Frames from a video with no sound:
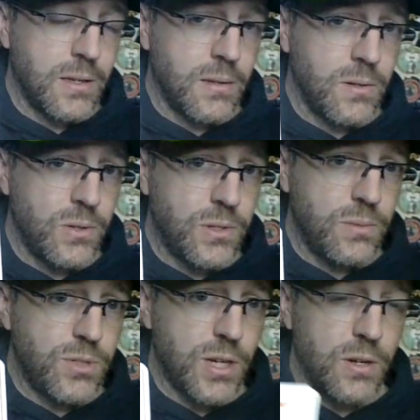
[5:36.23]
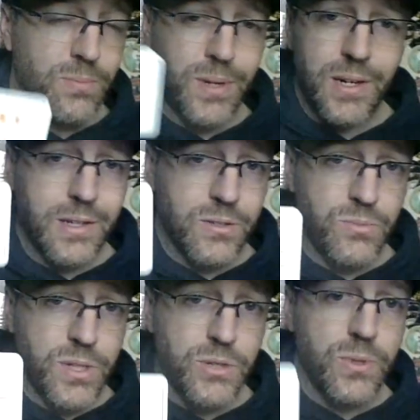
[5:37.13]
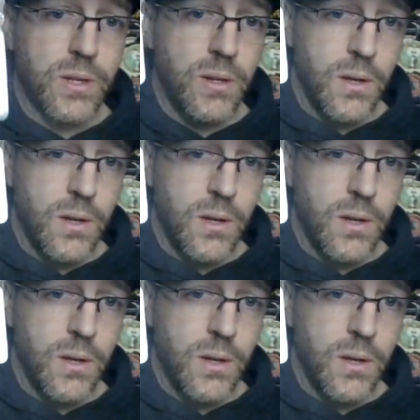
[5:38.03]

YouTube channel, but he doesn't do much with it.